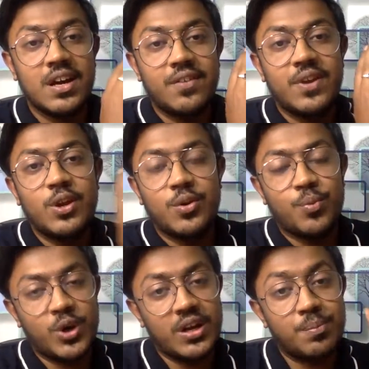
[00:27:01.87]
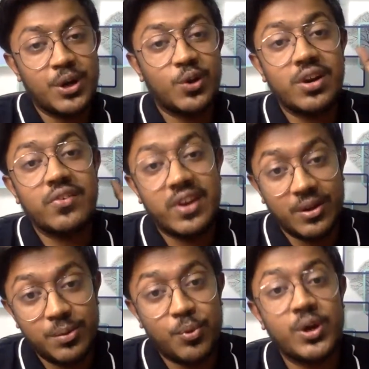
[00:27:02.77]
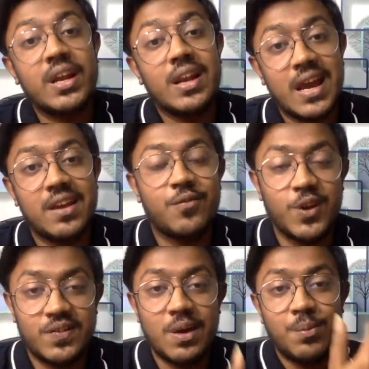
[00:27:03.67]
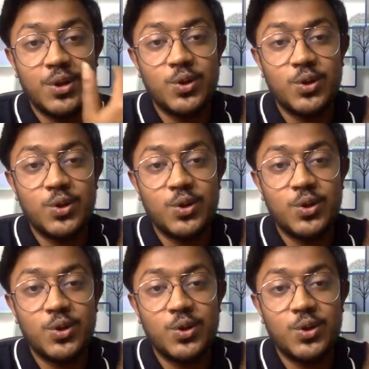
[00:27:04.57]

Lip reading: When you're reporting a particular reporting line, for example,